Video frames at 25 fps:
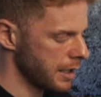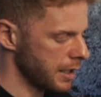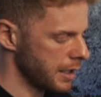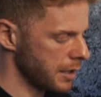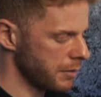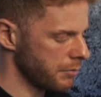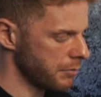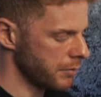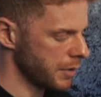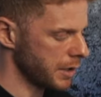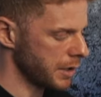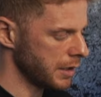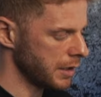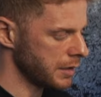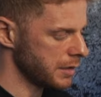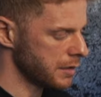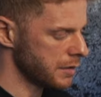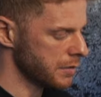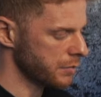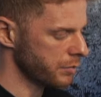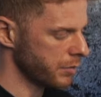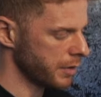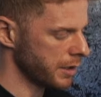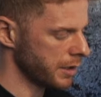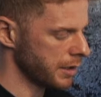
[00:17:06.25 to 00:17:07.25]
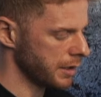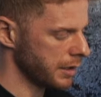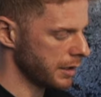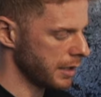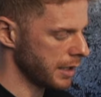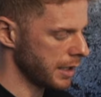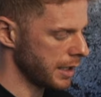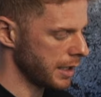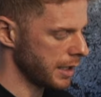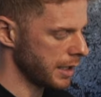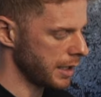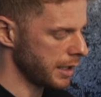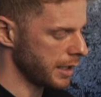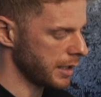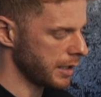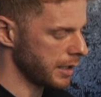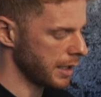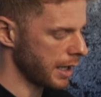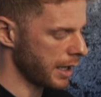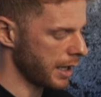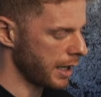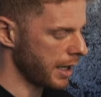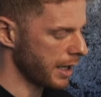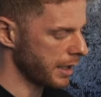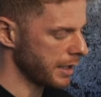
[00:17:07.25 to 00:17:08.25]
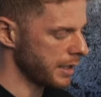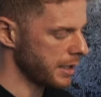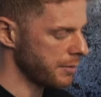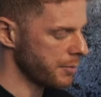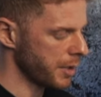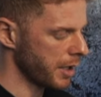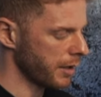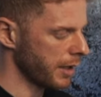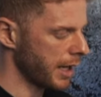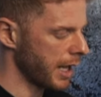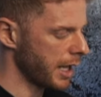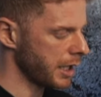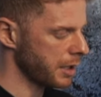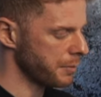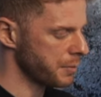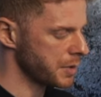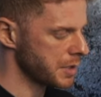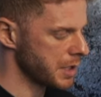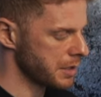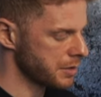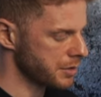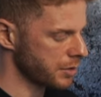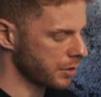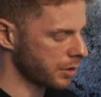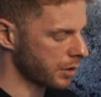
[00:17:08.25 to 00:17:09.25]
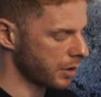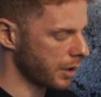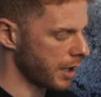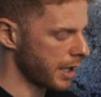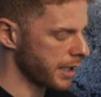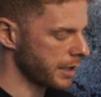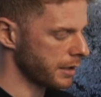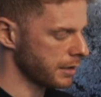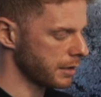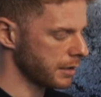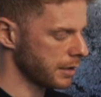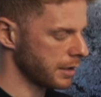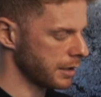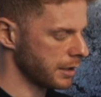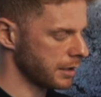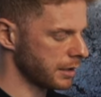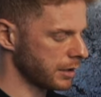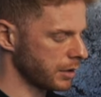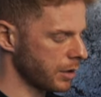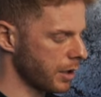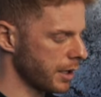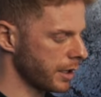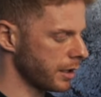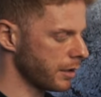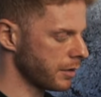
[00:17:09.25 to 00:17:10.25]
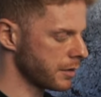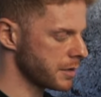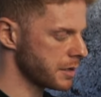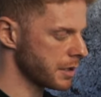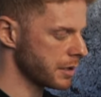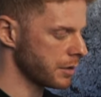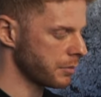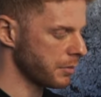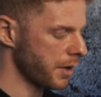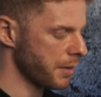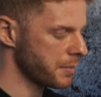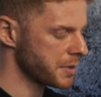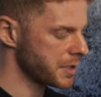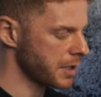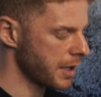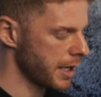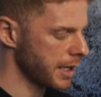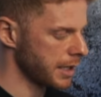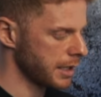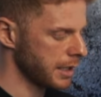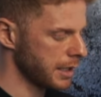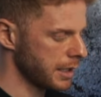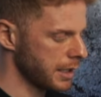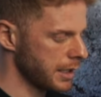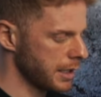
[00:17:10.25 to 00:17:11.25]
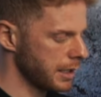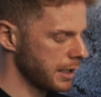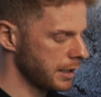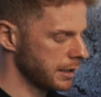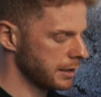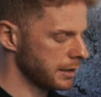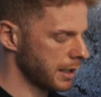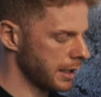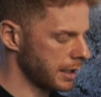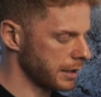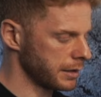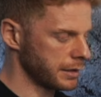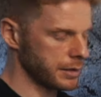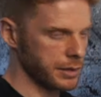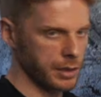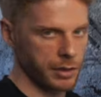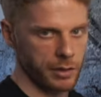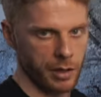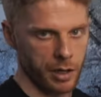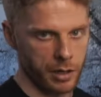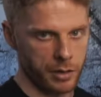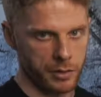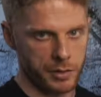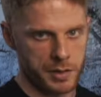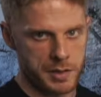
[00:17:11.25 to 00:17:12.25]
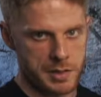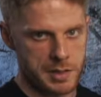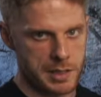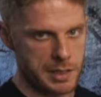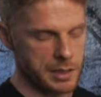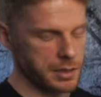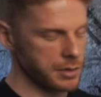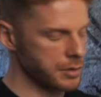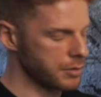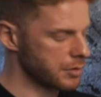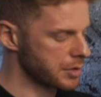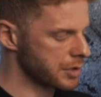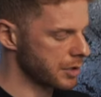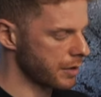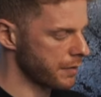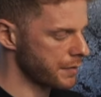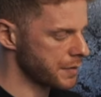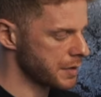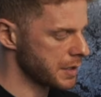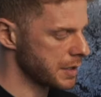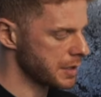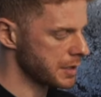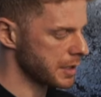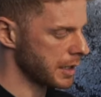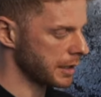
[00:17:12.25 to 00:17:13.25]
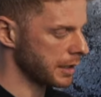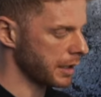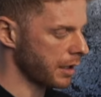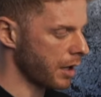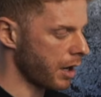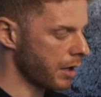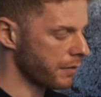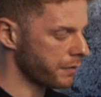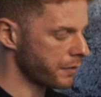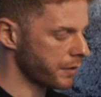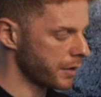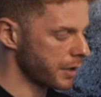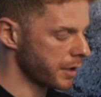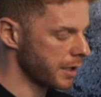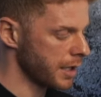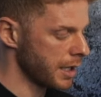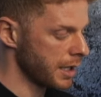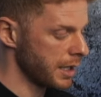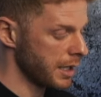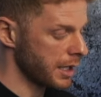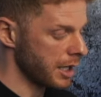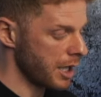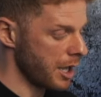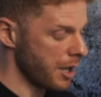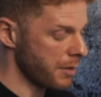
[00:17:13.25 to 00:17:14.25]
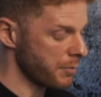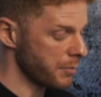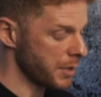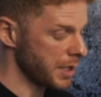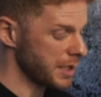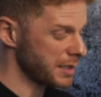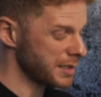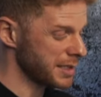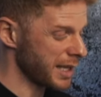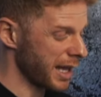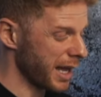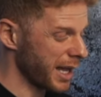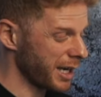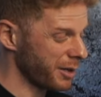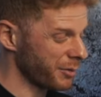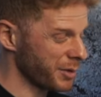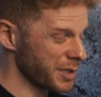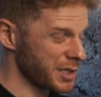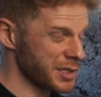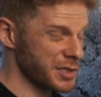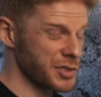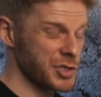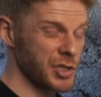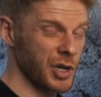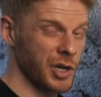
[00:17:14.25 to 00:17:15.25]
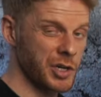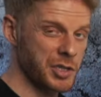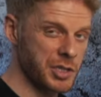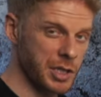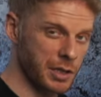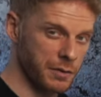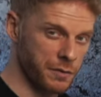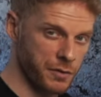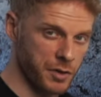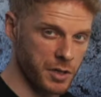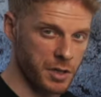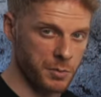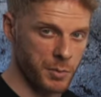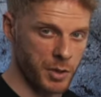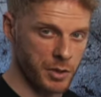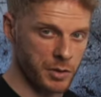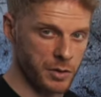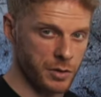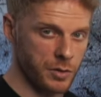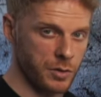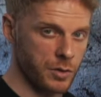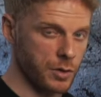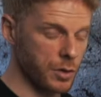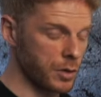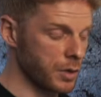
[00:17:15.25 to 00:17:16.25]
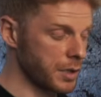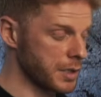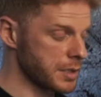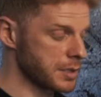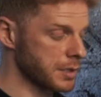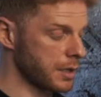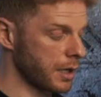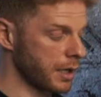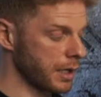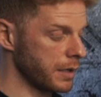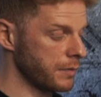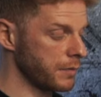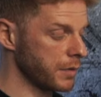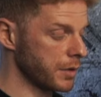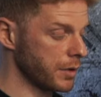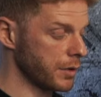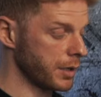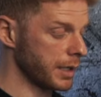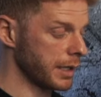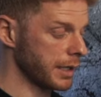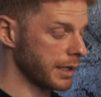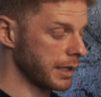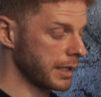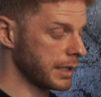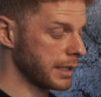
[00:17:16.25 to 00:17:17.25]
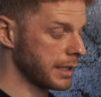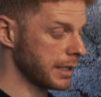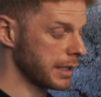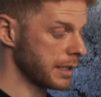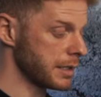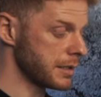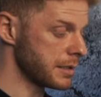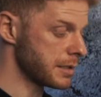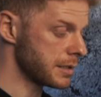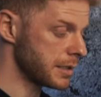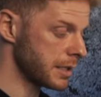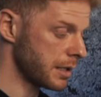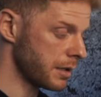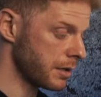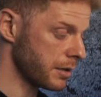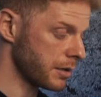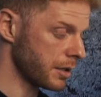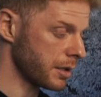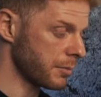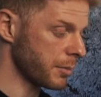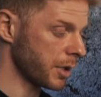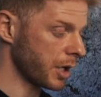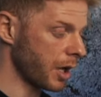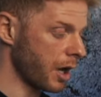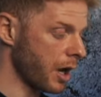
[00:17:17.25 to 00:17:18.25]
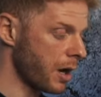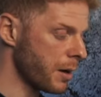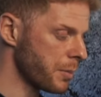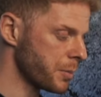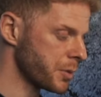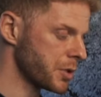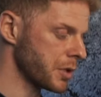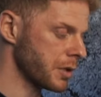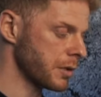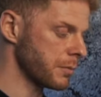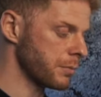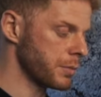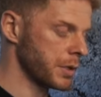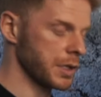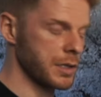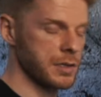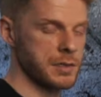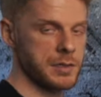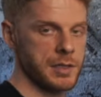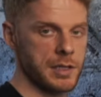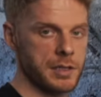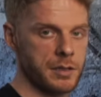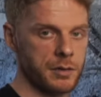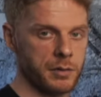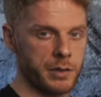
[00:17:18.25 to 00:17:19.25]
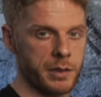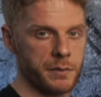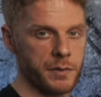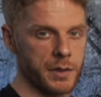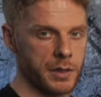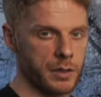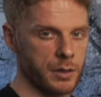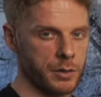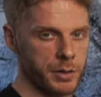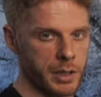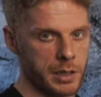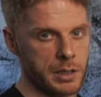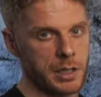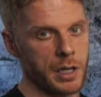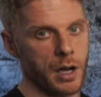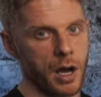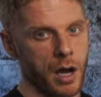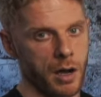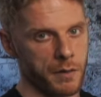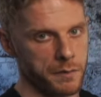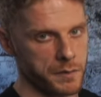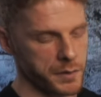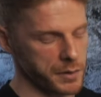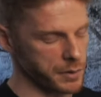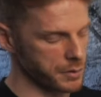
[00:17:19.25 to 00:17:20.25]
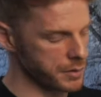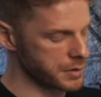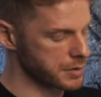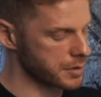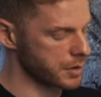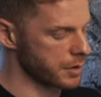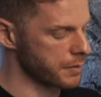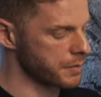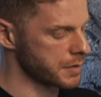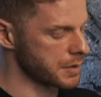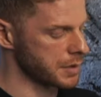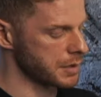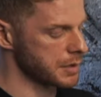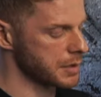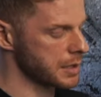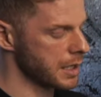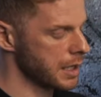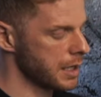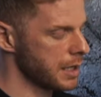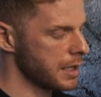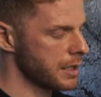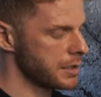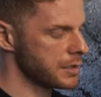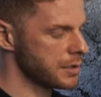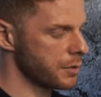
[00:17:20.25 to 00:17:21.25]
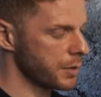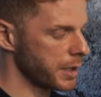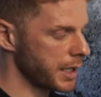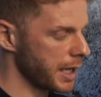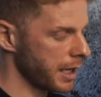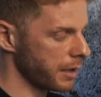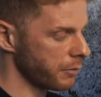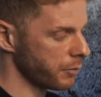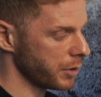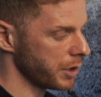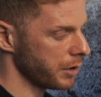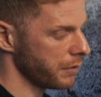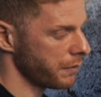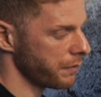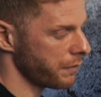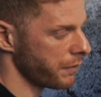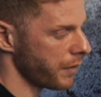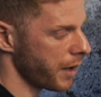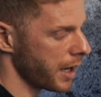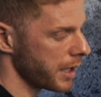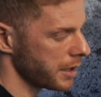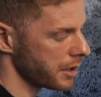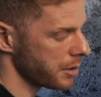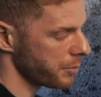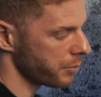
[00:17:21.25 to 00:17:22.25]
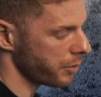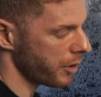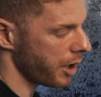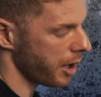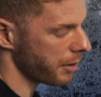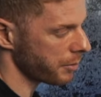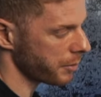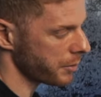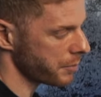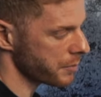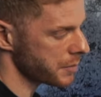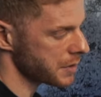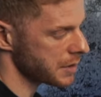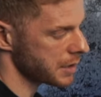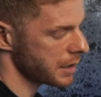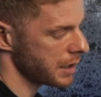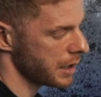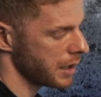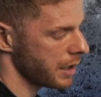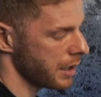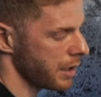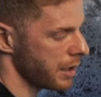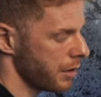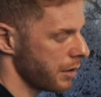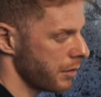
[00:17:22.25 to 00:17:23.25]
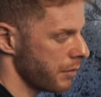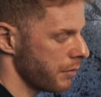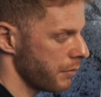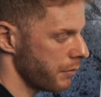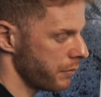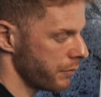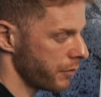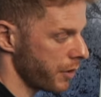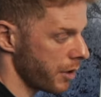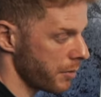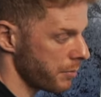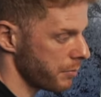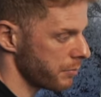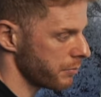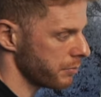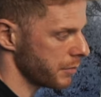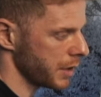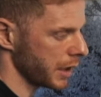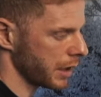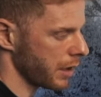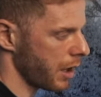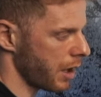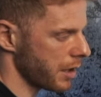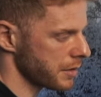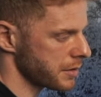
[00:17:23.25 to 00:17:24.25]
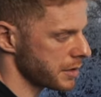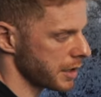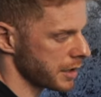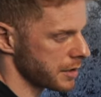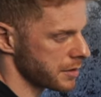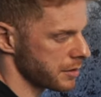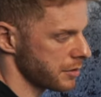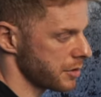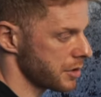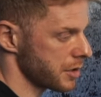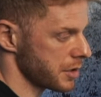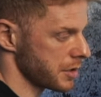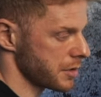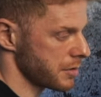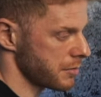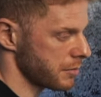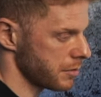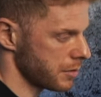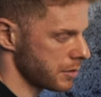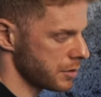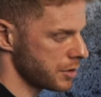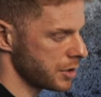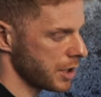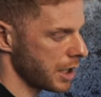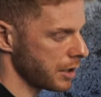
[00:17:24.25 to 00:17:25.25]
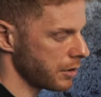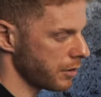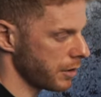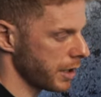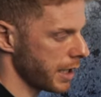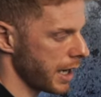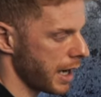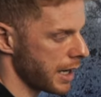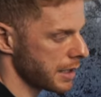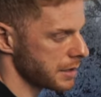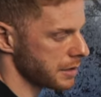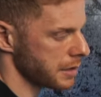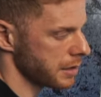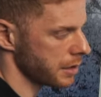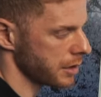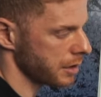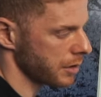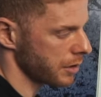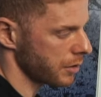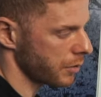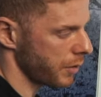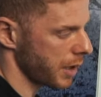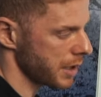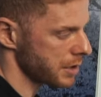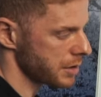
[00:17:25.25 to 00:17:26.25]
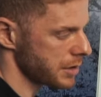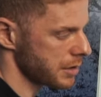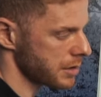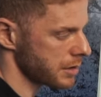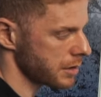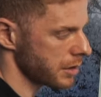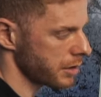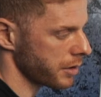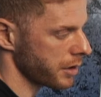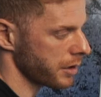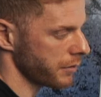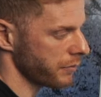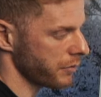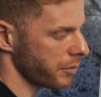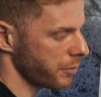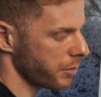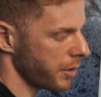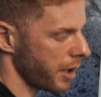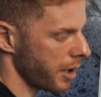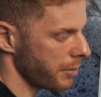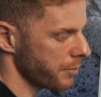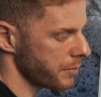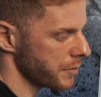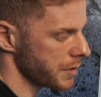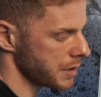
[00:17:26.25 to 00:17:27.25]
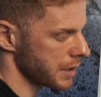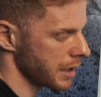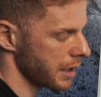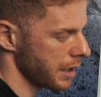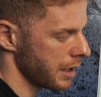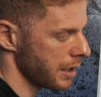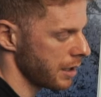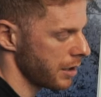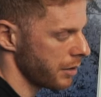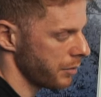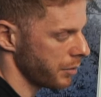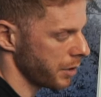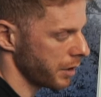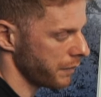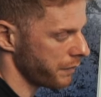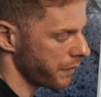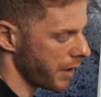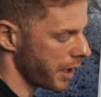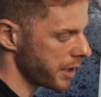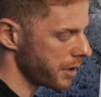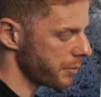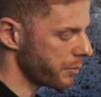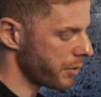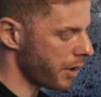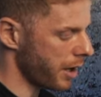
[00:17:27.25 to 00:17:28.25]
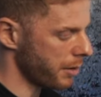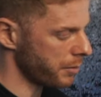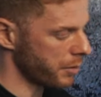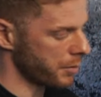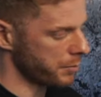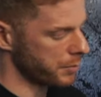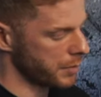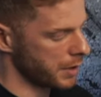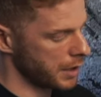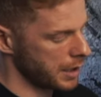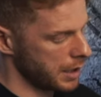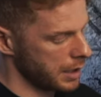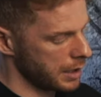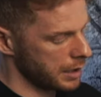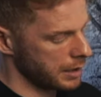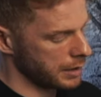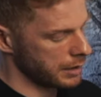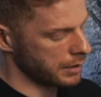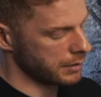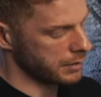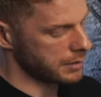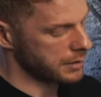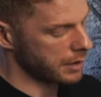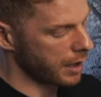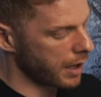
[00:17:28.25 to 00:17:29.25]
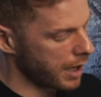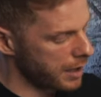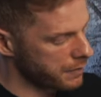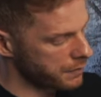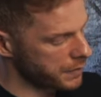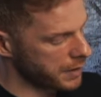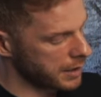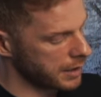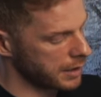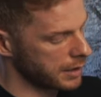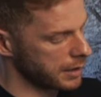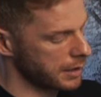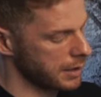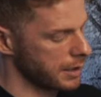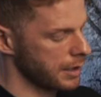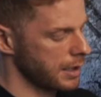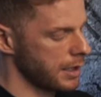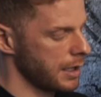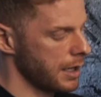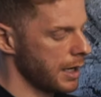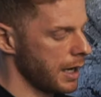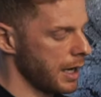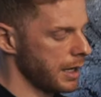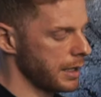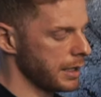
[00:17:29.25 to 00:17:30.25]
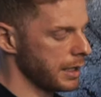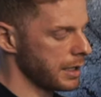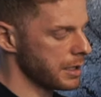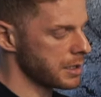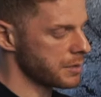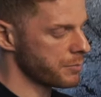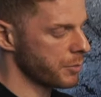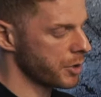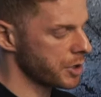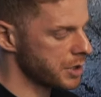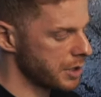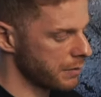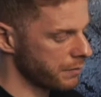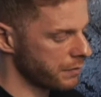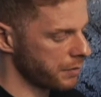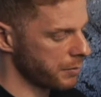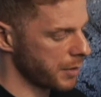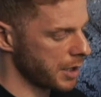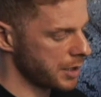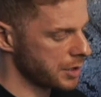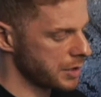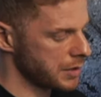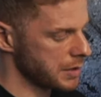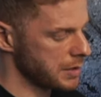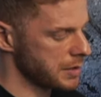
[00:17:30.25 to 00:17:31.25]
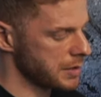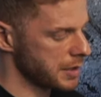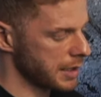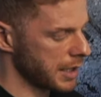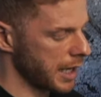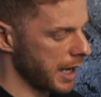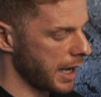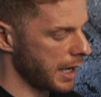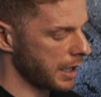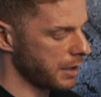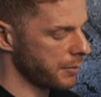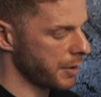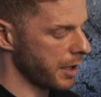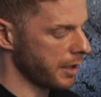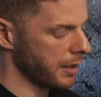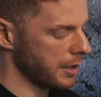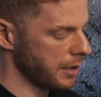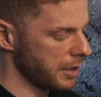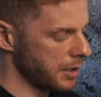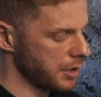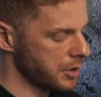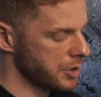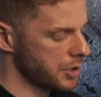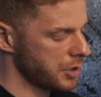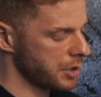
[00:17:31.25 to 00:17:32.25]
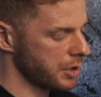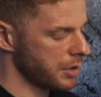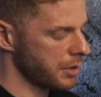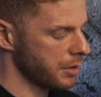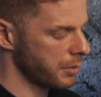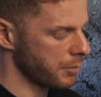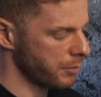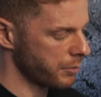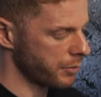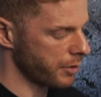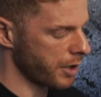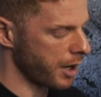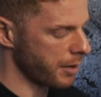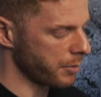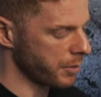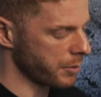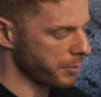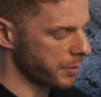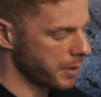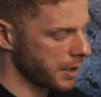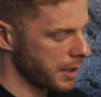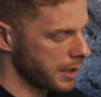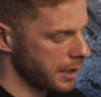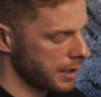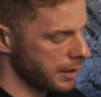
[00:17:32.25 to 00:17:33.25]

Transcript: It means when they email any potential client and a client looks at the website, that they're not going to see the new services that they offer. It means that anyone searching for them on Google is not even going to consider them an option because they don't even know that they offer those services. So again, when you find the problems from the context or just generally asking questions, looking for problems, when you find the problem, you dive in and you get as much information as you can about each problem.